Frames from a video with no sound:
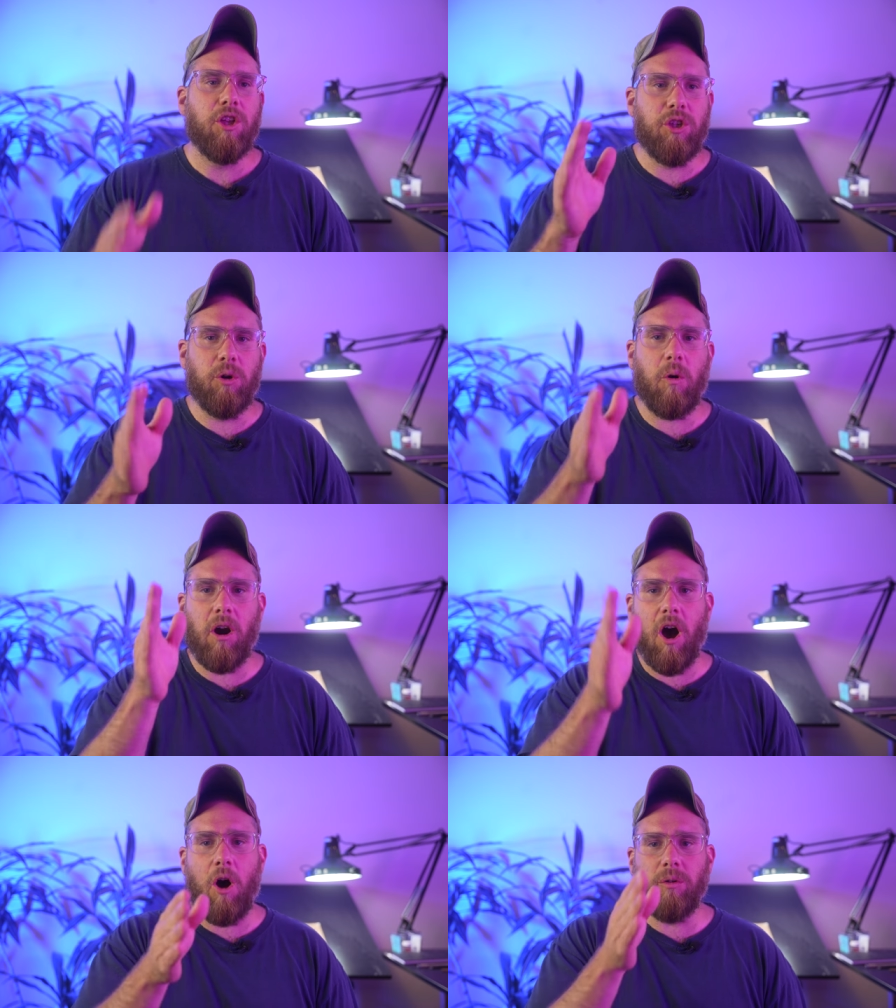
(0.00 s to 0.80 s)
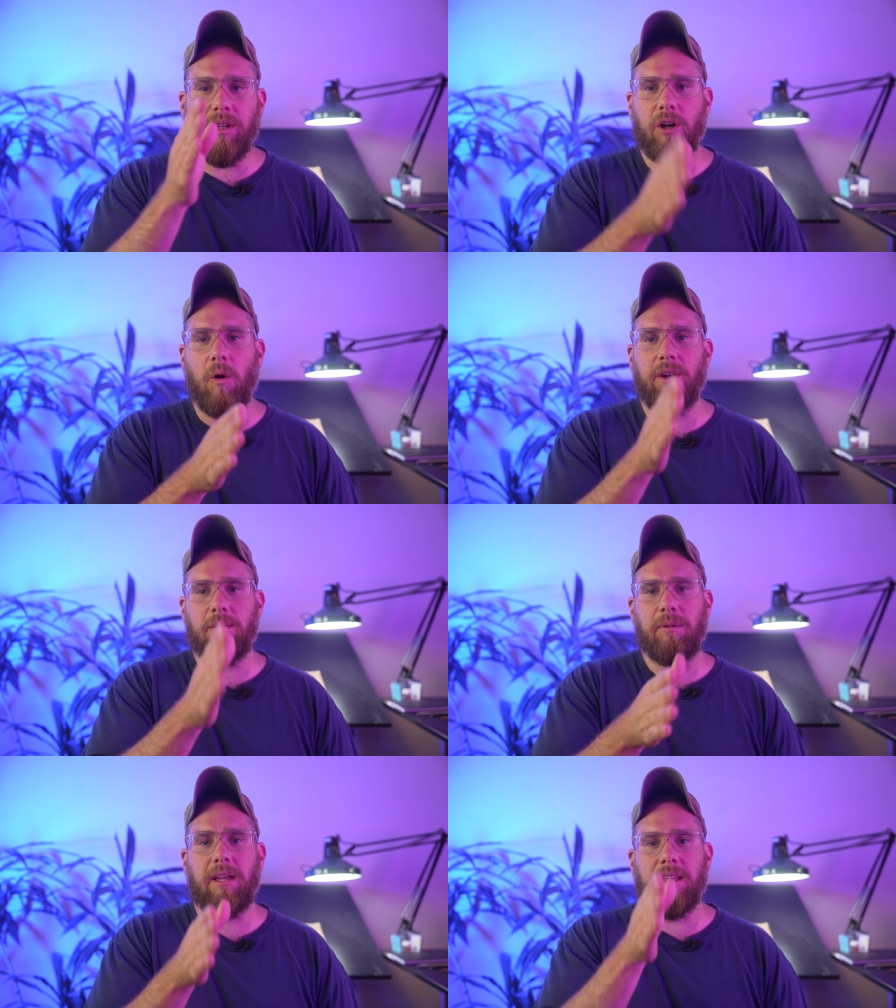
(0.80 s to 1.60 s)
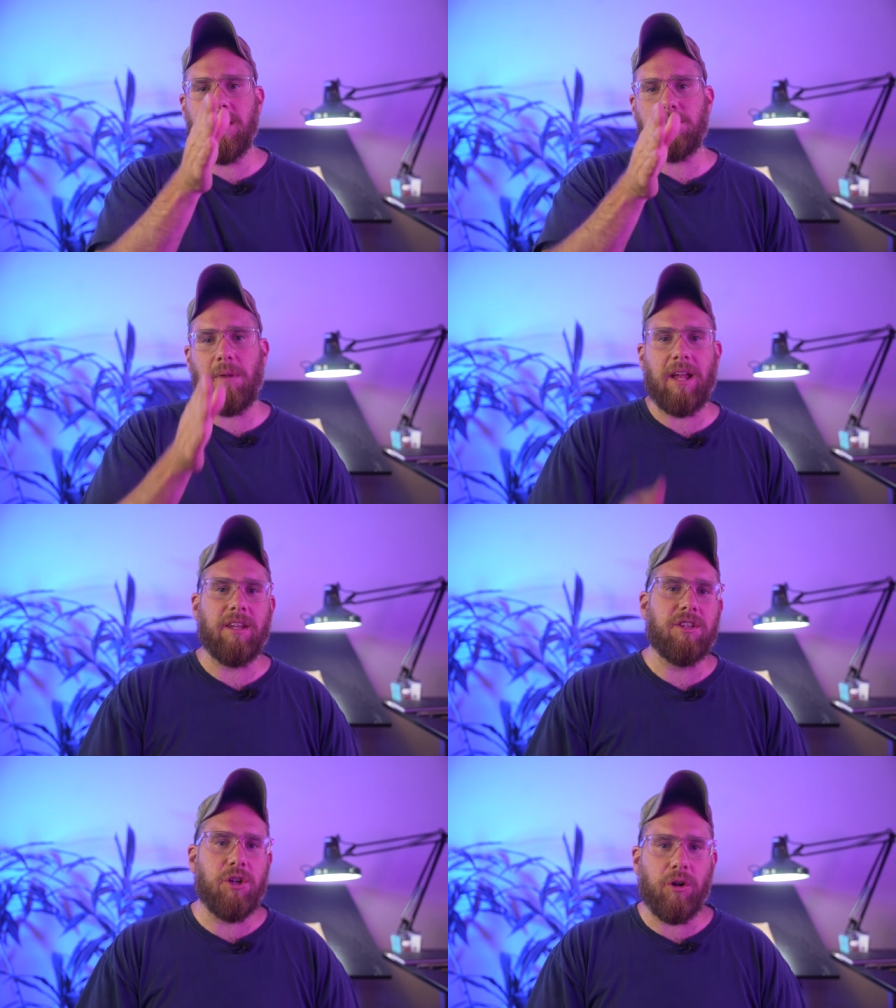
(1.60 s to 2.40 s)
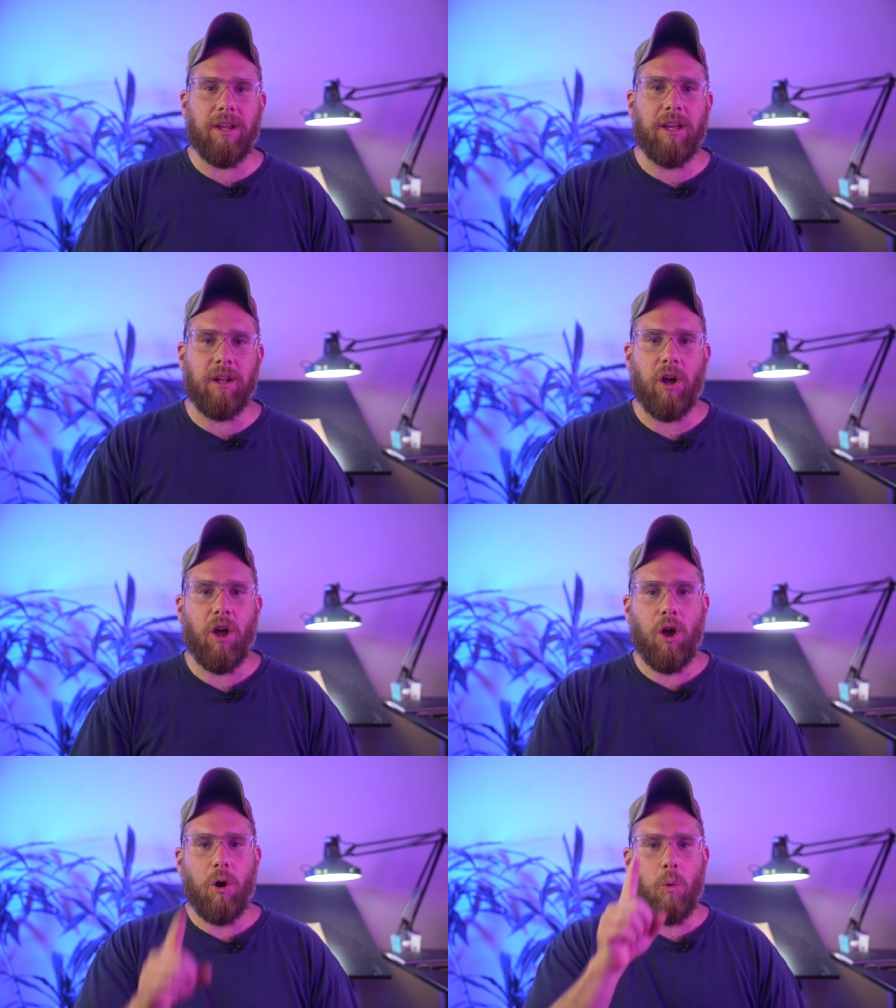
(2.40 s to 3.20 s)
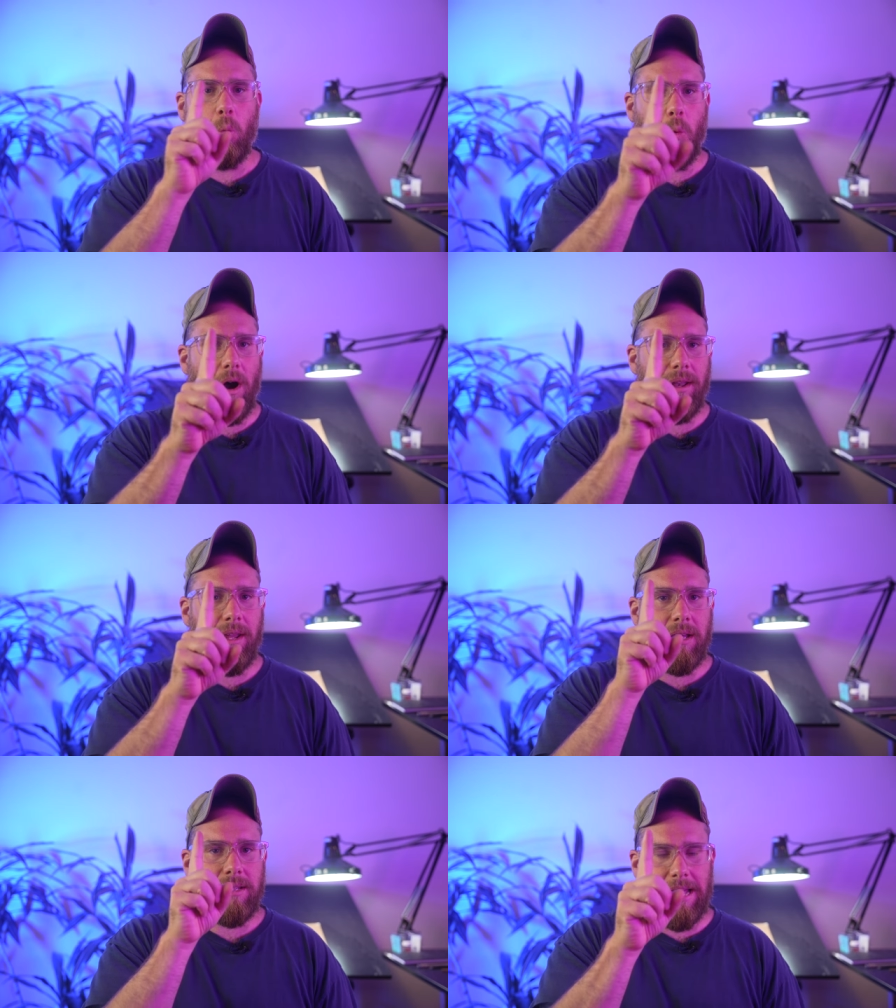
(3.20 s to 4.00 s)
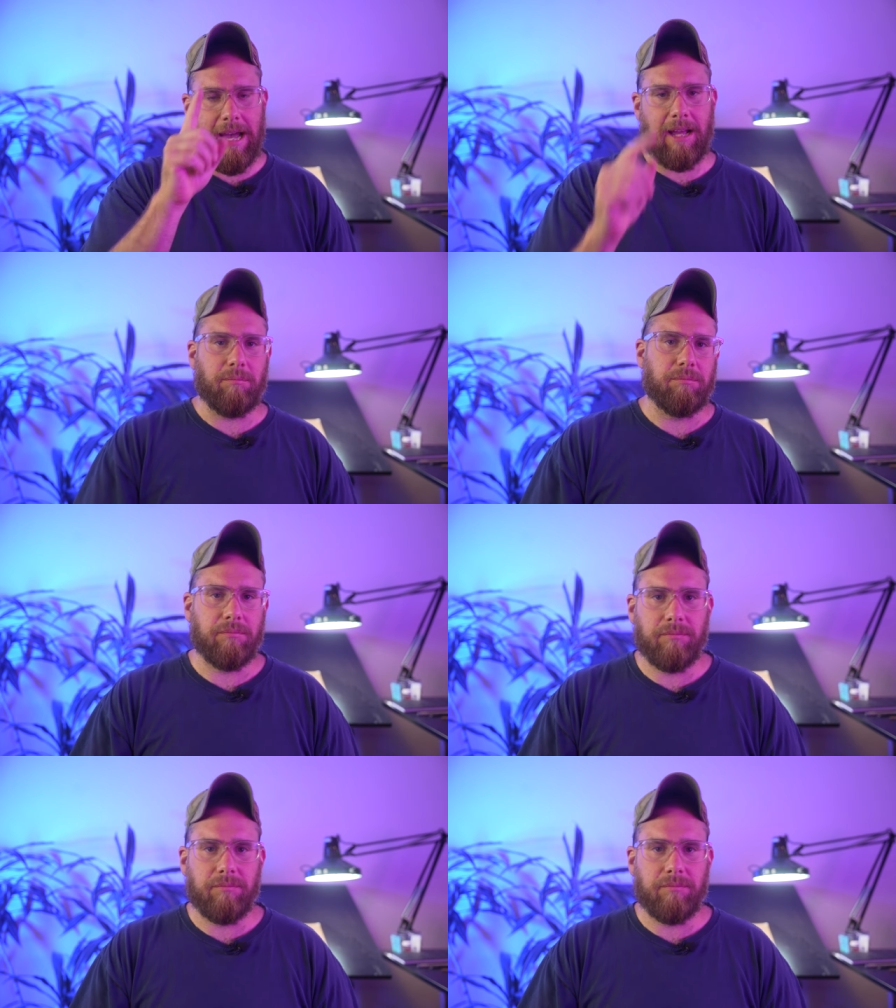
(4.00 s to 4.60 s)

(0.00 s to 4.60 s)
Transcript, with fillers: you are only going to be in this body that you're in one time.